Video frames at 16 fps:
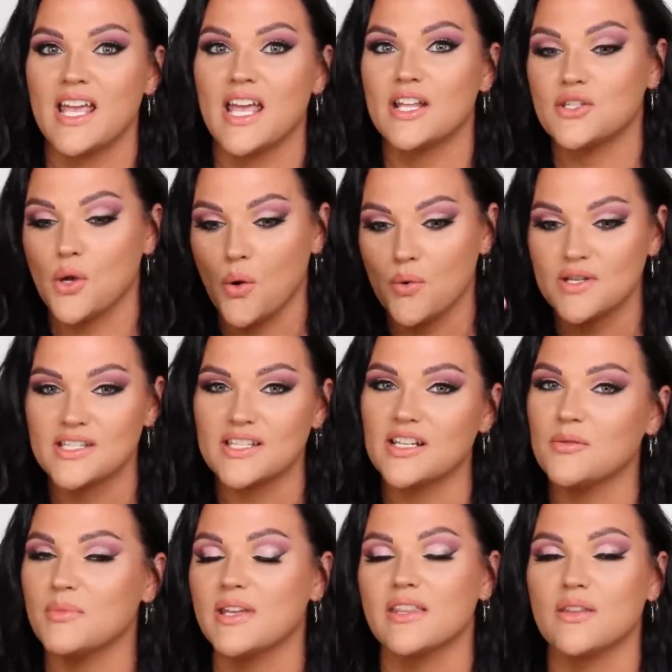It's always
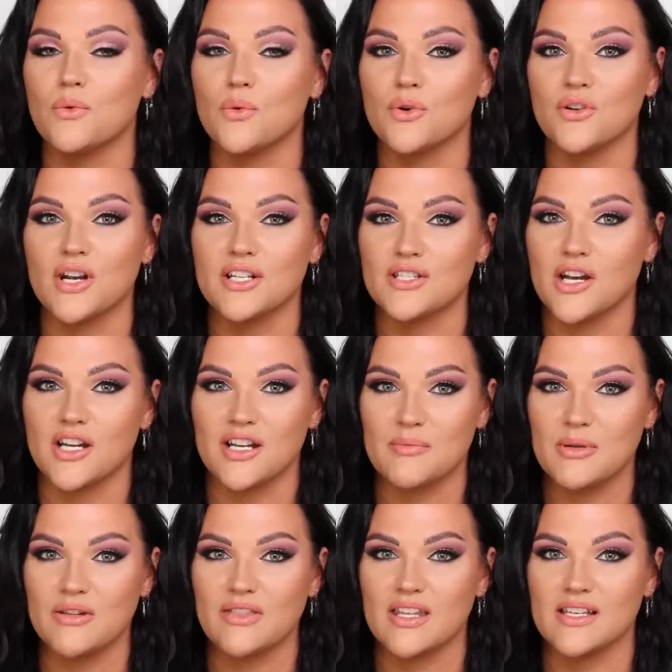going to be in the order I talk
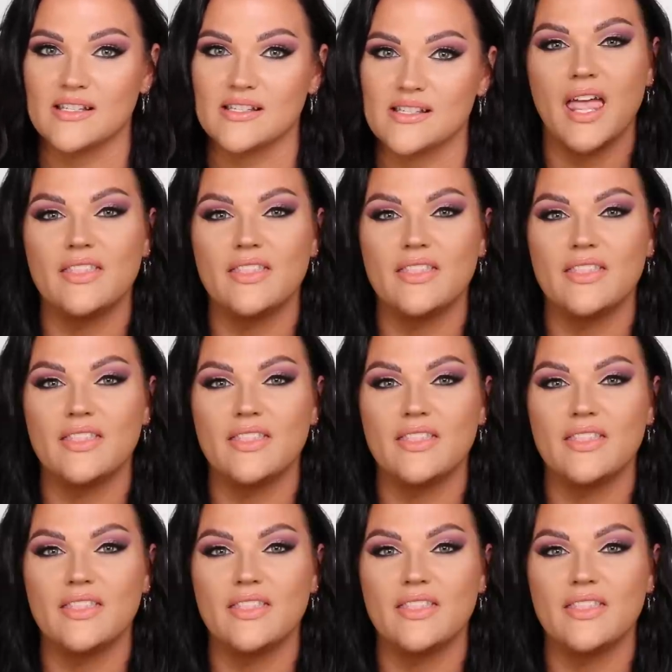about things.